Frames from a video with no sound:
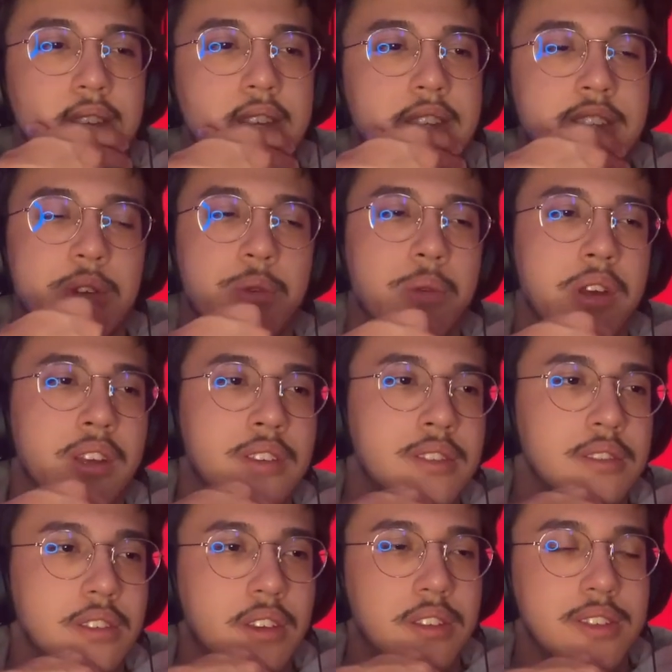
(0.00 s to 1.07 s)
Is it Rex?
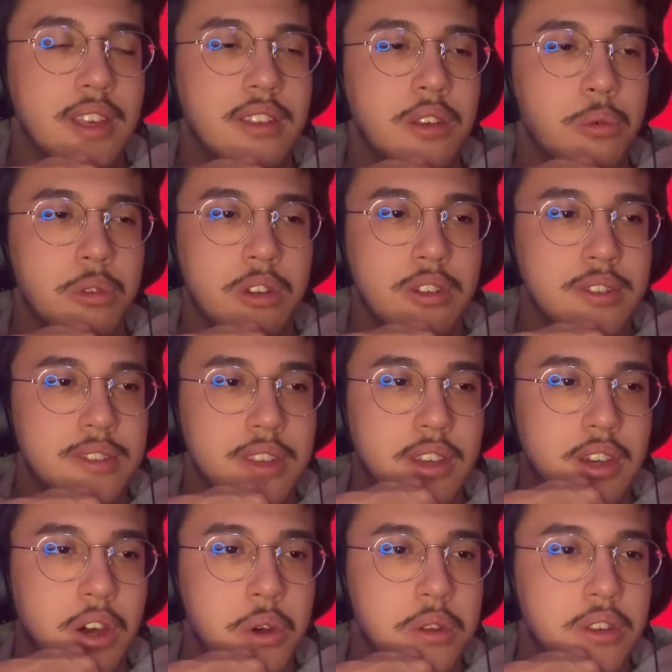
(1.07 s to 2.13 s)
Because I think we're gonna see
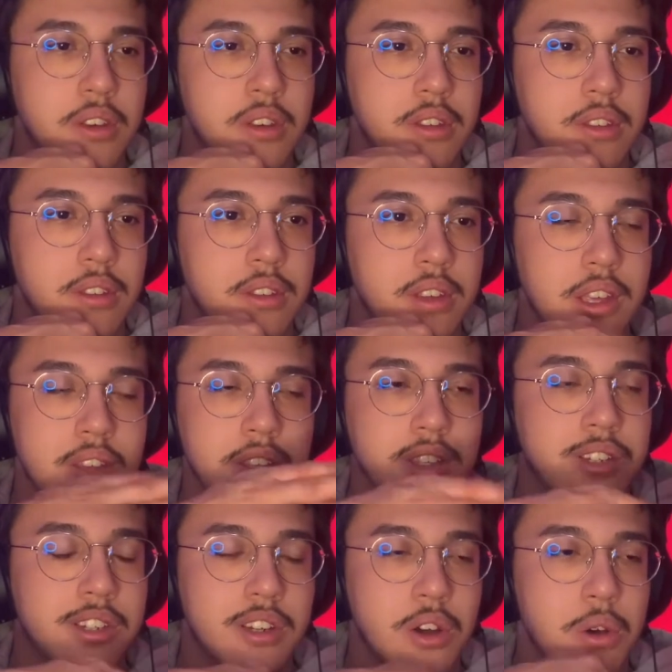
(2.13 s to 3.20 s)
Cody in this
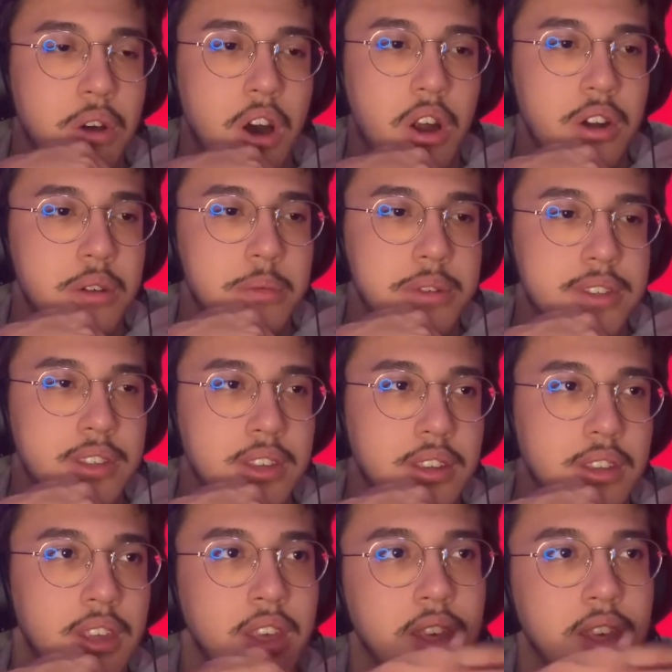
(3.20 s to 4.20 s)
show 100%.